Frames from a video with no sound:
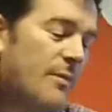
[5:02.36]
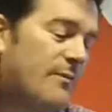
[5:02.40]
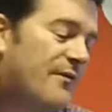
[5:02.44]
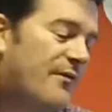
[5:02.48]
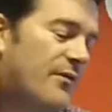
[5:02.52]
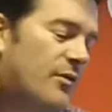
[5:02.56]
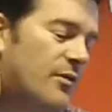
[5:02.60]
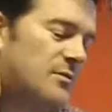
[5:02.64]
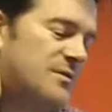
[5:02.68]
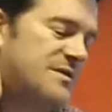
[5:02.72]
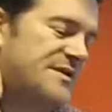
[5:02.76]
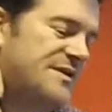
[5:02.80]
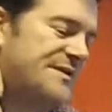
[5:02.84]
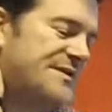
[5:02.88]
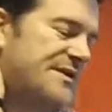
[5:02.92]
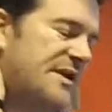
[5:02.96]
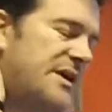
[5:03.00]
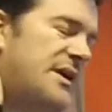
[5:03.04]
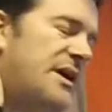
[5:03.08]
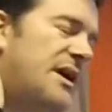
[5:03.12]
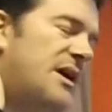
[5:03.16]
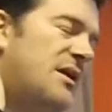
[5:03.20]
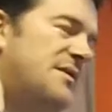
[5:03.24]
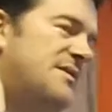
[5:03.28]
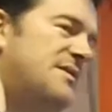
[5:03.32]
forms to
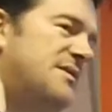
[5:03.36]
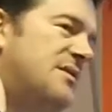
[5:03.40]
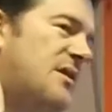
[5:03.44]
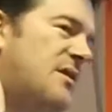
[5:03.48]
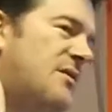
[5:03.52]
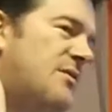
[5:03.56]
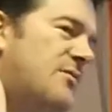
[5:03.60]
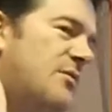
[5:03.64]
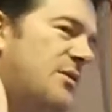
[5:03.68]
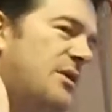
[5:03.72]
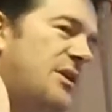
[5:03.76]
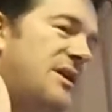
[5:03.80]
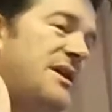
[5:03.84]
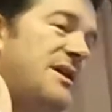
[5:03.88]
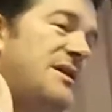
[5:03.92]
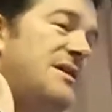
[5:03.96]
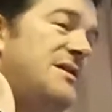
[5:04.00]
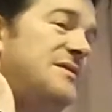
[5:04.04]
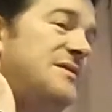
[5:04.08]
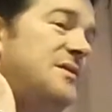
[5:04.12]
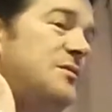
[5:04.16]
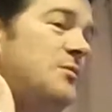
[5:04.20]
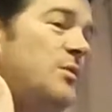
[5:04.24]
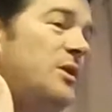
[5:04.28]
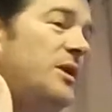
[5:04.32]
CKAN is another really
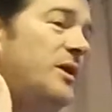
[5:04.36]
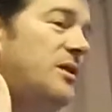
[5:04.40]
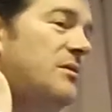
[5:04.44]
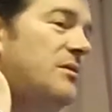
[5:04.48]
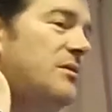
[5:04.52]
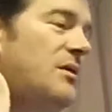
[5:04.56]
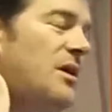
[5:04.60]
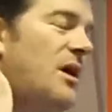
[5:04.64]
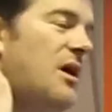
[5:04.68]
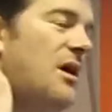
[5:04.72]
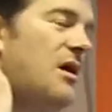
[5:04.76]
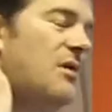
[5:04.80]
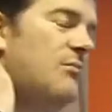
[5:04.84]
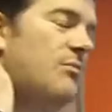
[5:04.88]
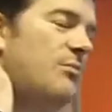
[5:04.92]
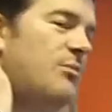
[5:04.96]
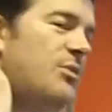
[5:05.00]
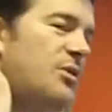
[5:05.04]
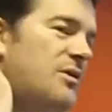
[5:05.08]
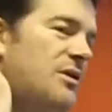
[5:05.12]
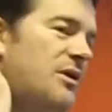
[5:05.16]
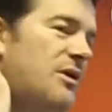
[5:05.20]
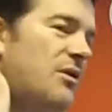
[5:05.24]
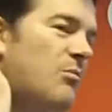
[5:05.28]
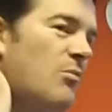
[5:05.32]
easy win.
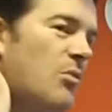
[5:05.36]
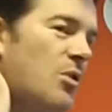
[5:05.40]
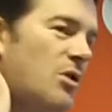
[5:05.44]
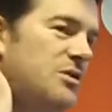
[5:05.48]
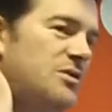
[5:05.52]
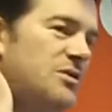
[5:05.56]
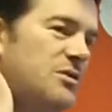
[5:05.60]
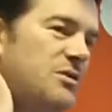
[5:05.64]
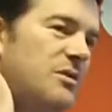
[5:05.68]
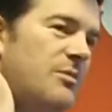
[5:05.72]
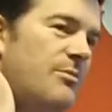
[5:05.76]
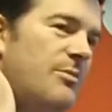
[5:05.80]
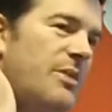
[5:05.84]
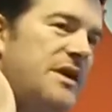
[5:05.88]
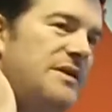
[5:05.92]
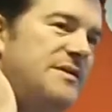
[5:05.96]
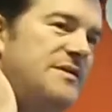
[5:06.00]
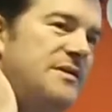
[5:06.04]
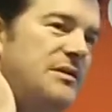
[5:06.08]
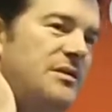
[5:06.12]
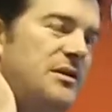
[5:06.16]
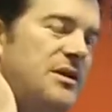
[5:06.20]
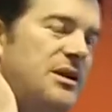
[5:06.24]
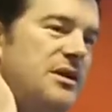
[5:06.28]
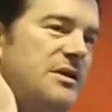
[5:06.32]
Building a module that
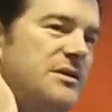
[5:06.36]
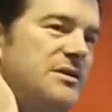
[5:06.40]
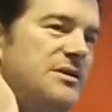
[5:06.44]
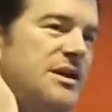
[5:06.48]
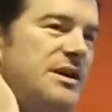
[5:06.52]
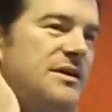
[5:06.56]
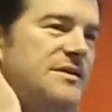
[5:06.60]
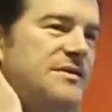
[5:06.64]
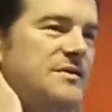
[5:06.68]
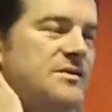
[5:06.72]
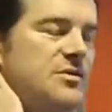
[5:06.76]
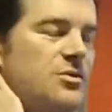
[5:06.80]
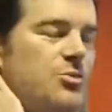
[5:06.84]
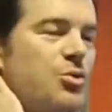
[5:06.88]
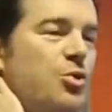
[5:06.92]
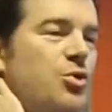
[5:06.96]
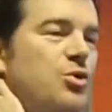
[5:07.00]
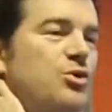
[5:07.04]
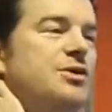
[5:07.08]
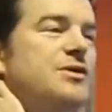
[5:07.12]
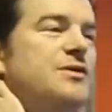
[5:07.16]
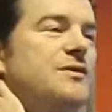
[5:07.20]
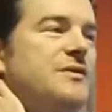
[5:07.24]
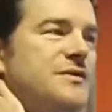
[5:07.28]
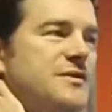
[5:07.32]
basically ingests or
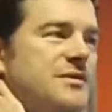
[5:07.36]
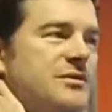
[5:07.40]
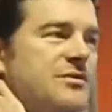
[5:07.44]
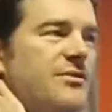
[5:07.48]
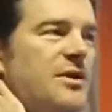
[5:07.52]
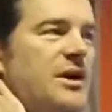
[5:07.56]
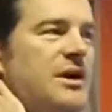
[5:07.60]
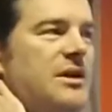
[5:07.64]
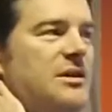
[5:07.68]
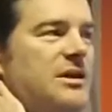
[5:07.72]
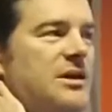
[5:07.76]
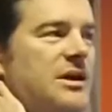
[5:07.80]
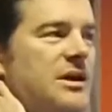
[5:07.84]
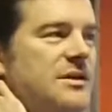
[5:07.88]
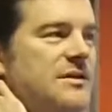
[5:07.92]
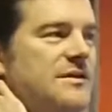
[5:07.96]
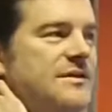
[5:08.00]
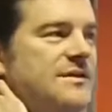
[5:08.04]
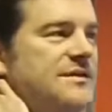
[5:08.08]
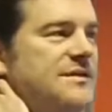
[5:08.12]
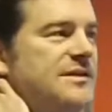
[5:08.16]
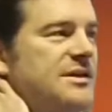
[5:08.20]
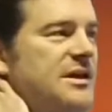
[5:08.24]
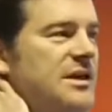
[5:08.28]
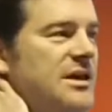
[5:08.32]
pushes directly into
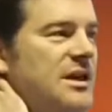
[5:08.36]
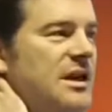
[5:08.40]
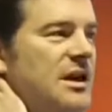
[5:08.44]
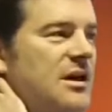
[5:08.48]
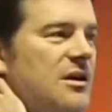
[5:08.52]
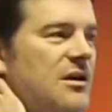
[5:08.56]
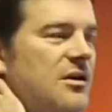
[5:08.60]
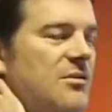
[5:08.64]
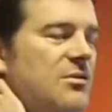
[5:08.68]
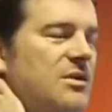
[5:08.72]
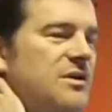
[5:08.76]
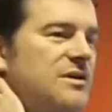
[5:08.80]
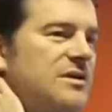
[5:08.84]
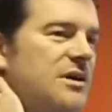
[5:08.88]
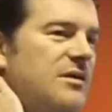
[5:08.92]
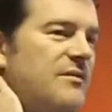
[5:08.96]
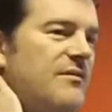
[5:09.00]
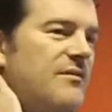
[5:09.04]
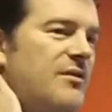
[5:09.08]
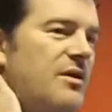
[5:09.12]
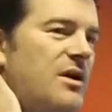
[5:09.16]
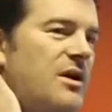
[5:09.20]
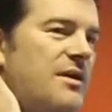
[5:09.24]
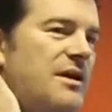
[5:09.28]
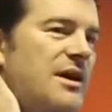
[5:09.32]
CKAN can be done
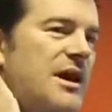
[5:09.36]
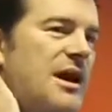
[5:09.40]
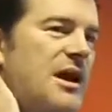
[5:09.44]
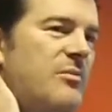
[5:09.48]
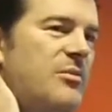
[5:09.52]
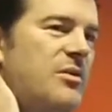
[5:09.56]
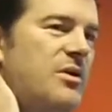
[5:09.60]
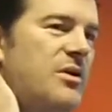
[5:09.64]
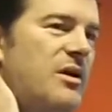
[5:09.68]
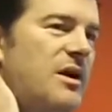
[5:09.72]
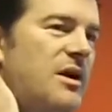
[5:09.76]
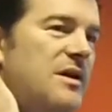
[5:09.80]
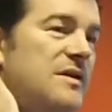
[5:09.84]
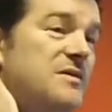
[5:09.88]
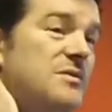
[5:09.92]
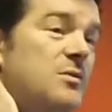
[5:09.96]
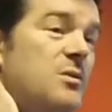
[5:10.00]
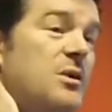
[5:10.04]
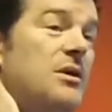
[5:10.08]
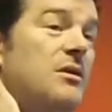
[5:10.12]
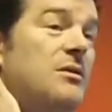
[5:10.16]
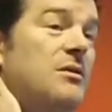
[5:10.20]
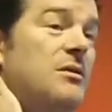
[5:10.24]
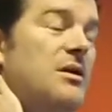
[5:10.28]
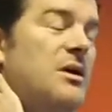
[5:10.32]
via the API as
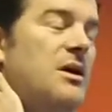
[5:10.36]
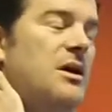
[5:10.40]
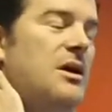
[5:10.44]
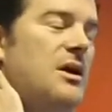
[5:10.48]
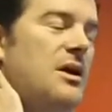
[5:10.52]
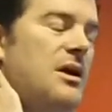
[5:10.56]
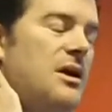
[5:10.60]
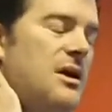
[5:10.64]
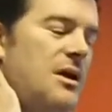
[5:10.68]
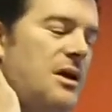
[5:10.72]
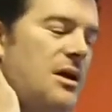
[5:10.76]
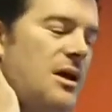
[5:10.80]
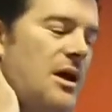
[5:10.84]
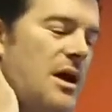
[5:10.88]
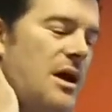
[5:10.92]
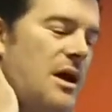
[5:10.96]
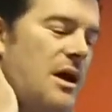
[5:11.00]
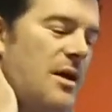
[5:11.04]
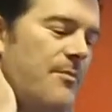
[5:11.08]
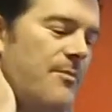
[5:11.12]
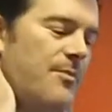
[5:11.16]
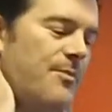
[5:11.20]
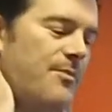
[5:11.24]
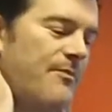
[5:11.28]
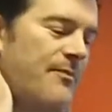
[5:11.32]
well.
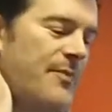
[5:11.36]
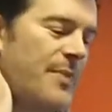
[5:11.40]
A